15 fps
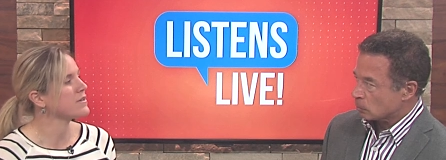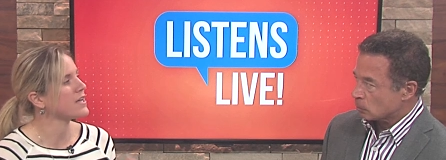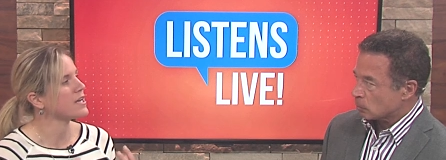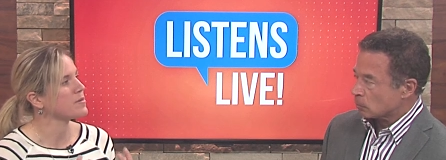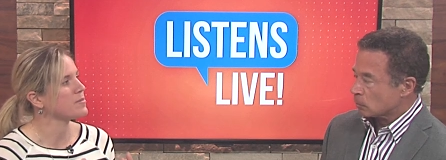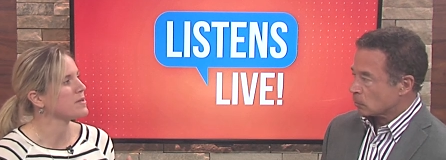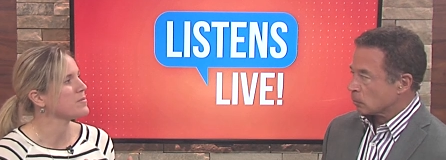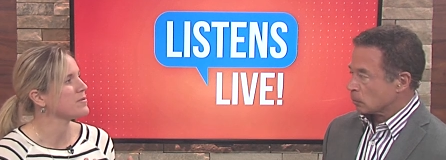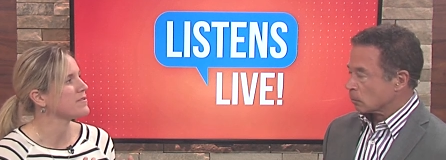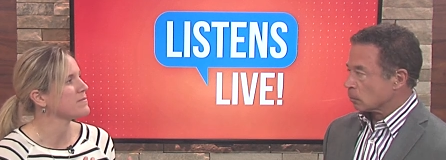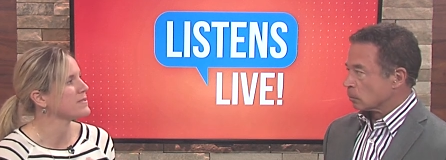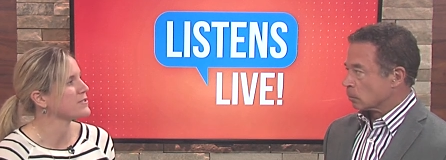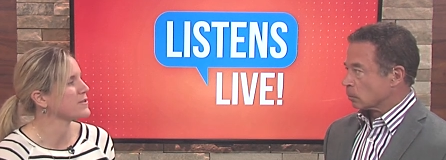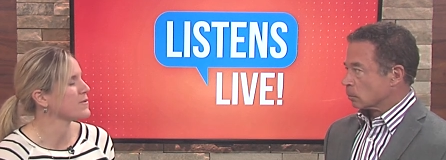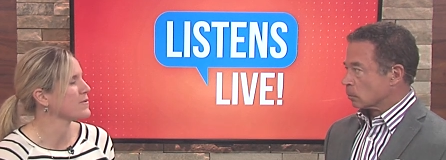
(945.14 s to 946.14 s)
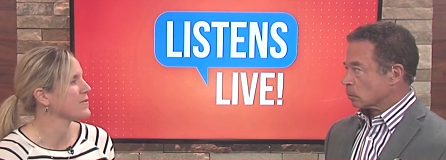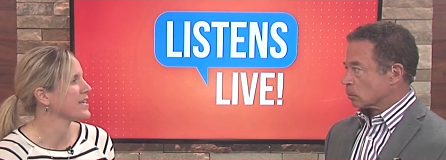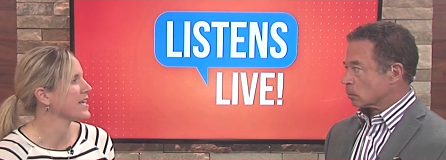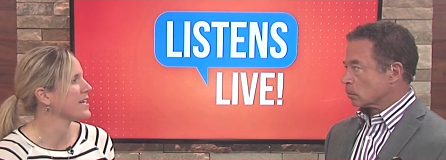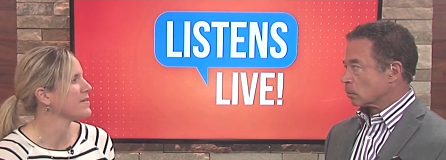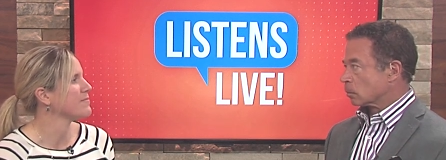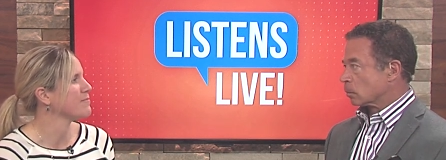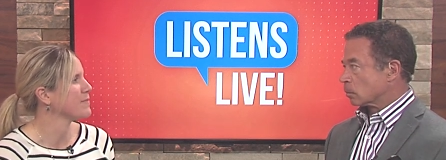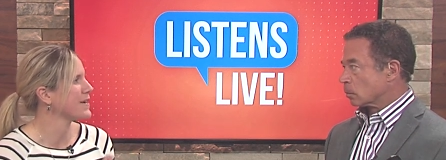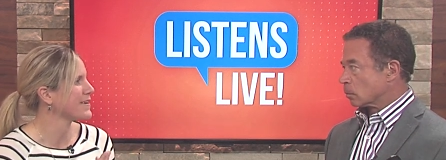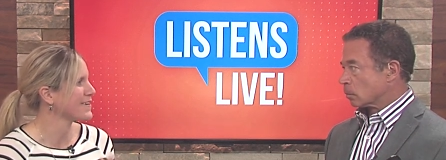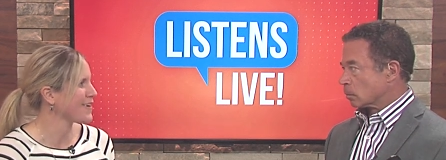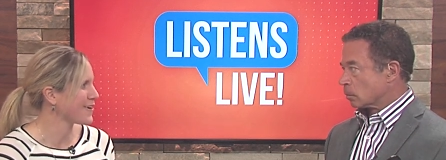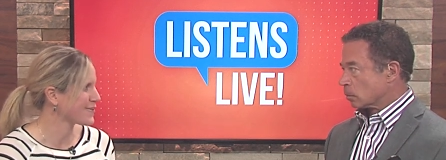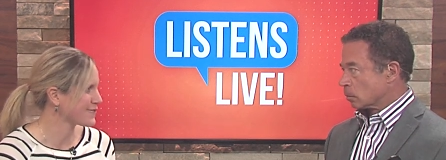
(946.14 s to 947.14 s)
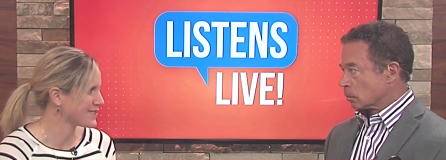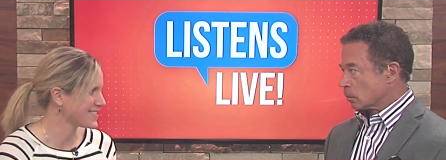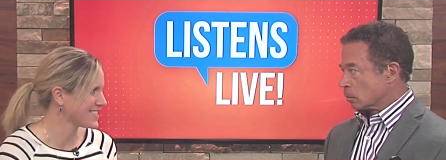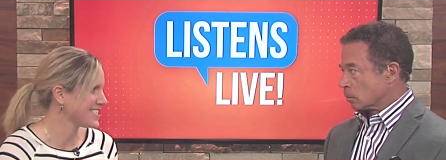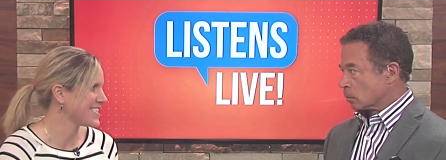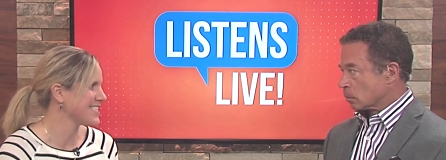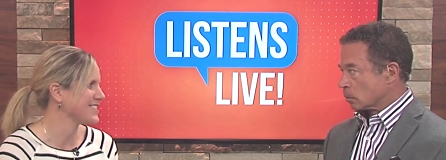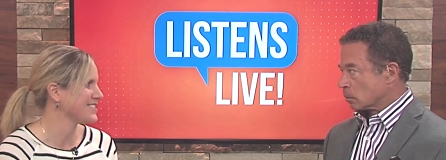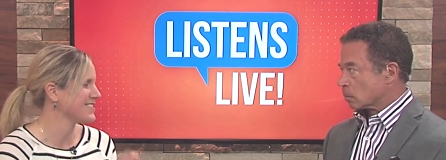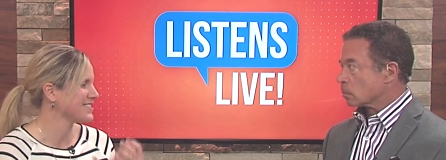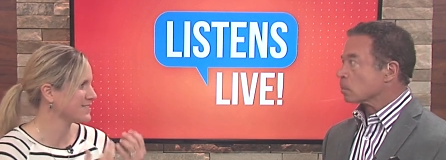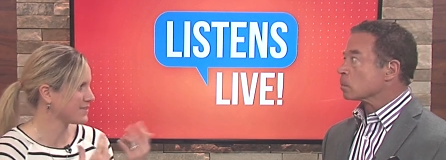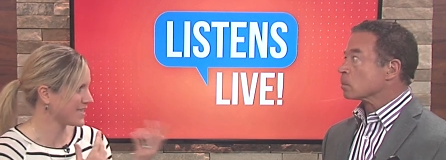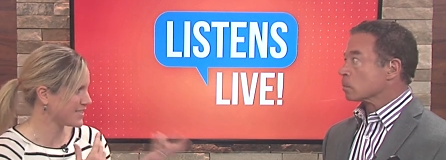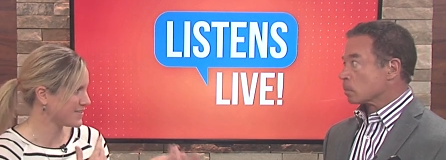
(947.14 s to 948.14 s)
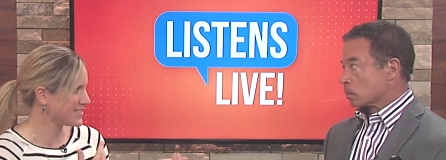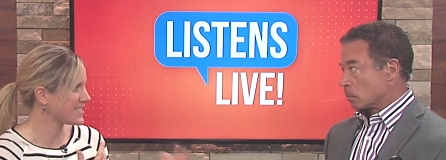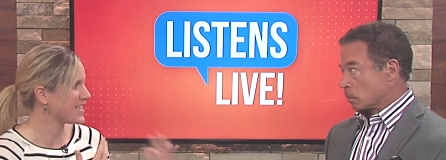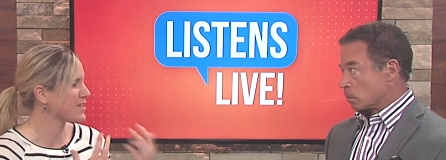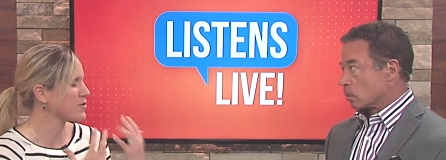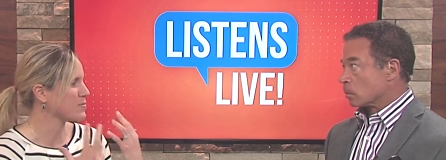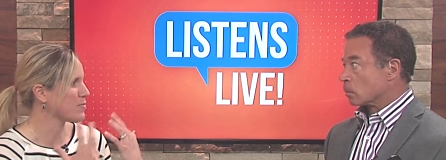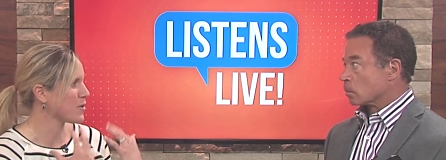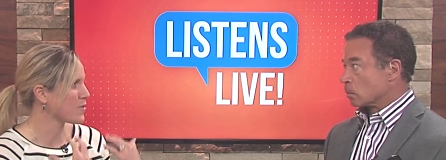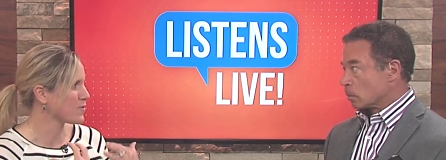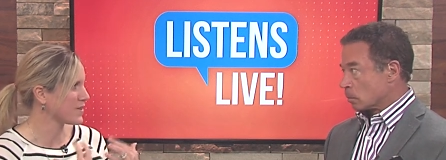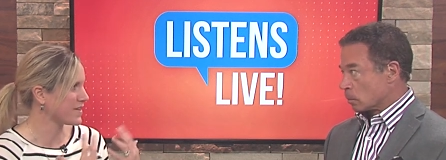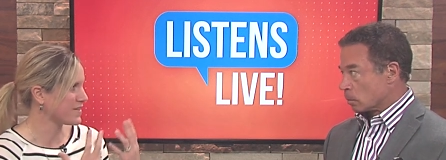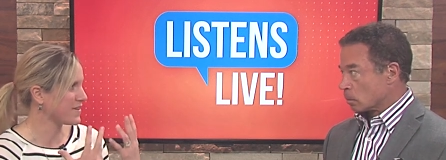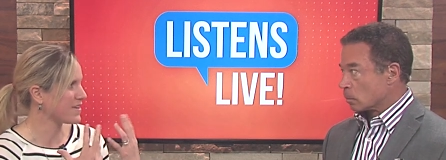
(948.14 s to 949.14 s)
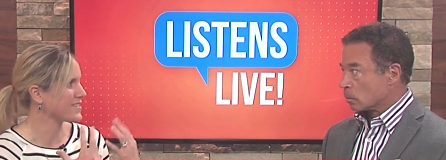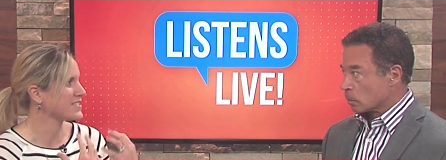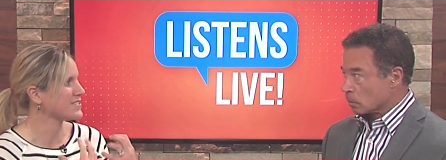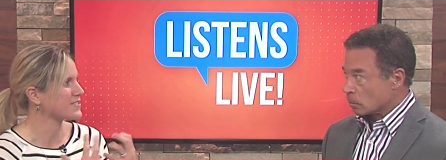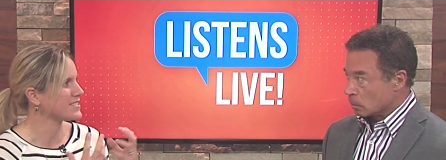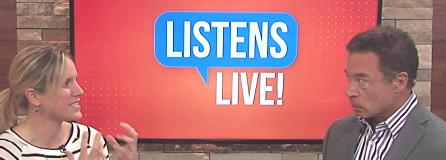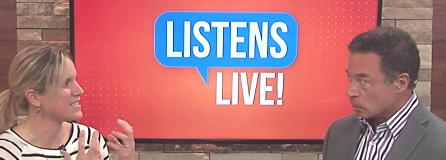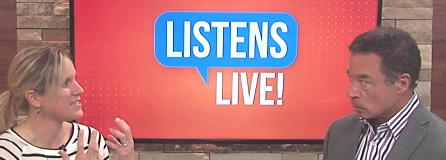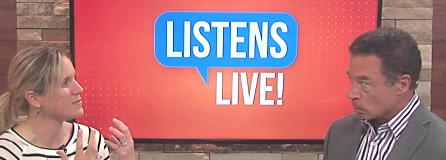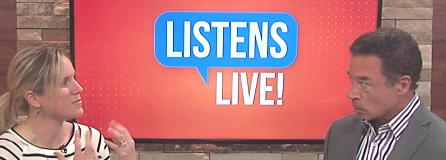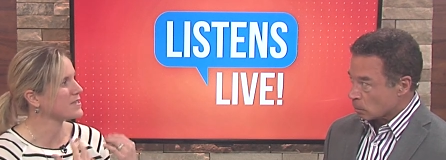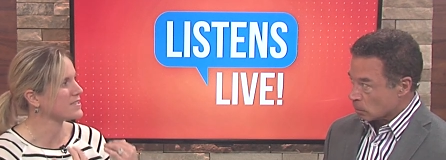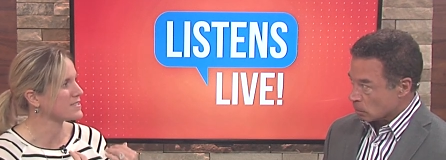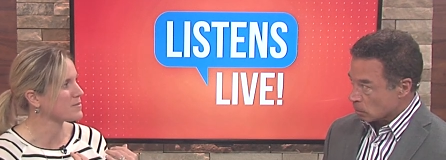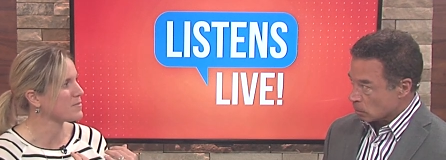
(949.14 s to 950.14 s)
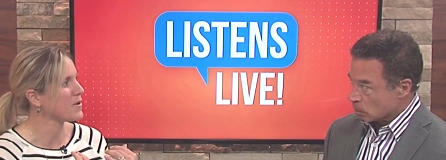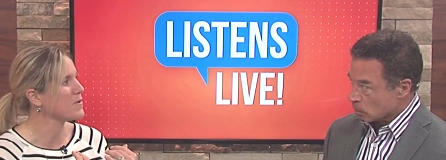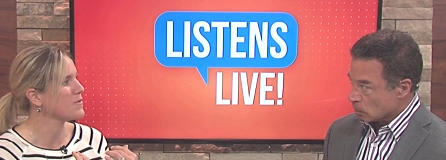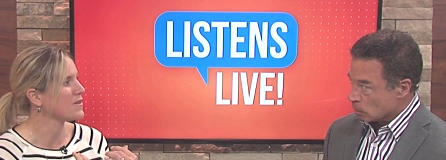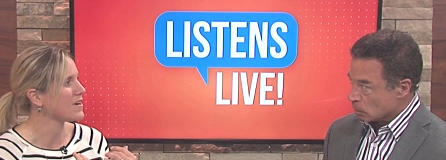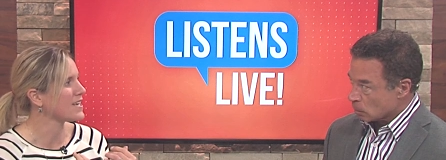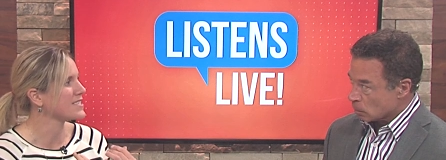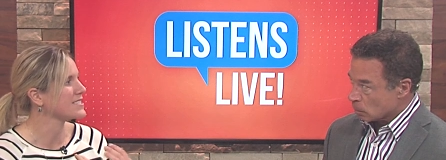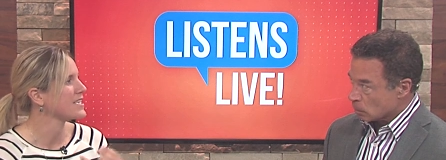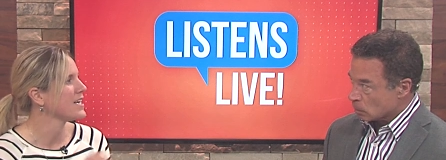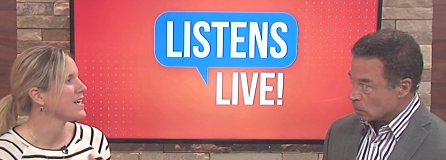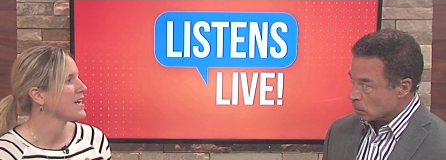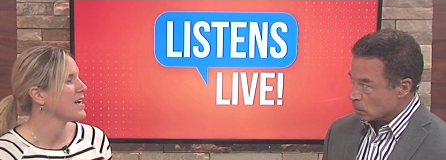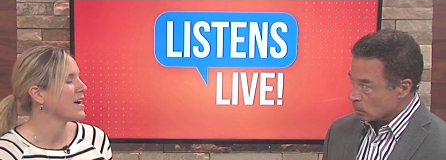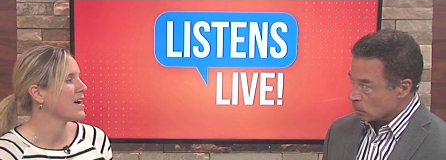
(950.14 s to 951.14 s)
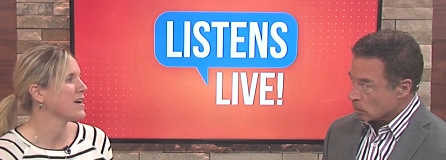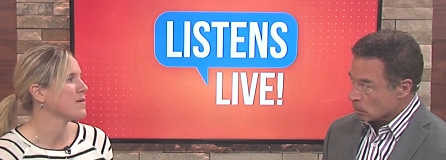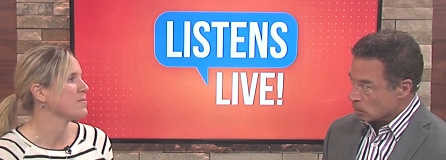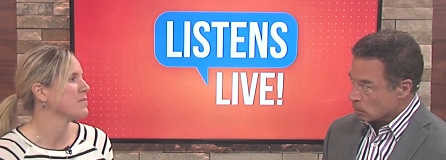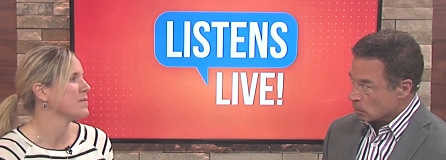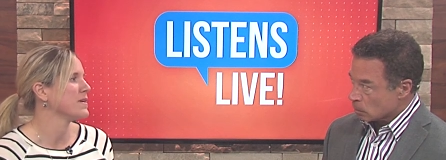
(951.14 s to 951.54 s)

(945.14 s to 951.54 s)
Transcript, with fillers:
Speaker 1: a lot of people have been told they had periodontal disease, like you said, or bone, they lost their teeth because of bone loss. Um,